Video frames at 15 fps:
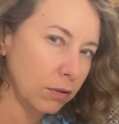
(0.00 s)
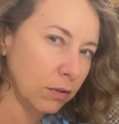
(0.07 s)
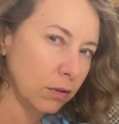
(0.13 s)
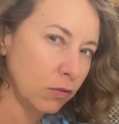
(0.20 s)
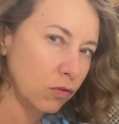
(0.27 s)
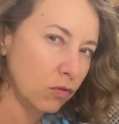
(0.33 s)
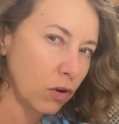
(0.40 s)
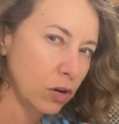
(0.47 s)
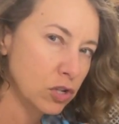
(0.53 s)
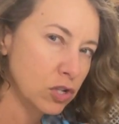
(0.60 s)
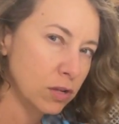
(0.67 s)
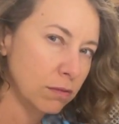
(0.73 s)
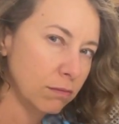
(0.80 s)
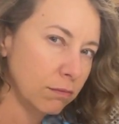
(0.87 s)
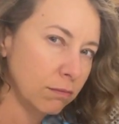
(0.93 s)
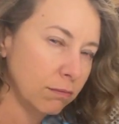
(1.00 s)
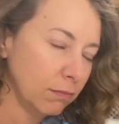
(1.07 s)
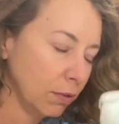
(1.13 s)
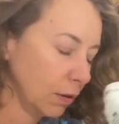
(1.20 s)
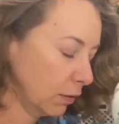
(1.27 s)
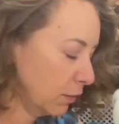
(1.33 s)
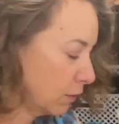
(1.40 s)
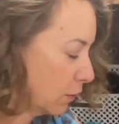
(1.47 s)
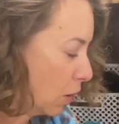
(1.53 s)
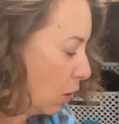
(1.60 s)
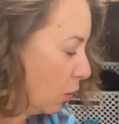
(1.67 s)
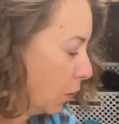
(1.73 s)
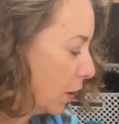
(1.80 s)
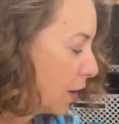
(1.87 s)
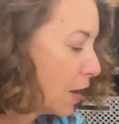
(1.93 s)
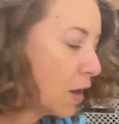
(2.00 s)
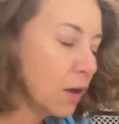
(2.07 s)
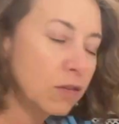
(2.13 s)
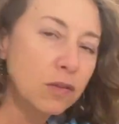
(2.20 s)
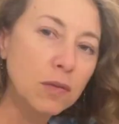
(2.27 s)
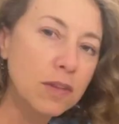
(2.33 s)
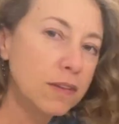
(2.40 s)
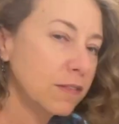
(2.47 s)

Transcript: construction So this